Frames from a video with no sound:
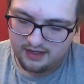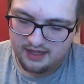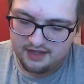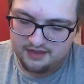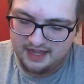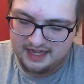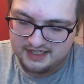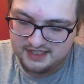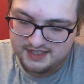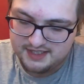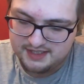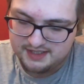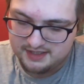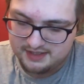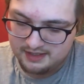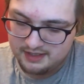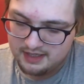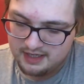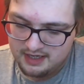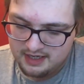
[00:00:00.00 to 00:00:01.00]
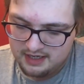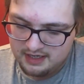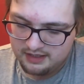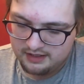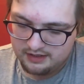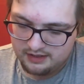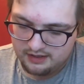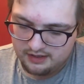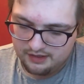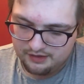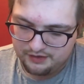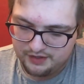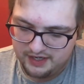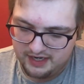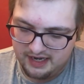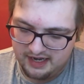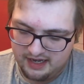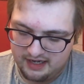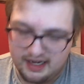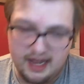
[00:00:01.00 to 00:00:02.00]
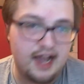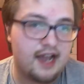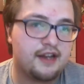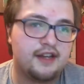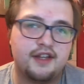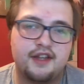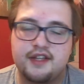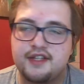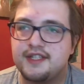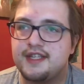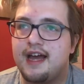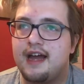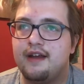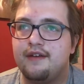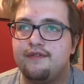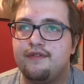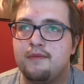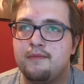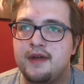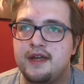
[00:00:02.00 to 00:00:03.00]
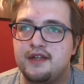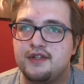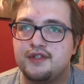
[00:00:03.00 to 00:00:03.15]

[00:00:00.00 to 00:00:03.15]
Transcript: that's the line in the sand for me.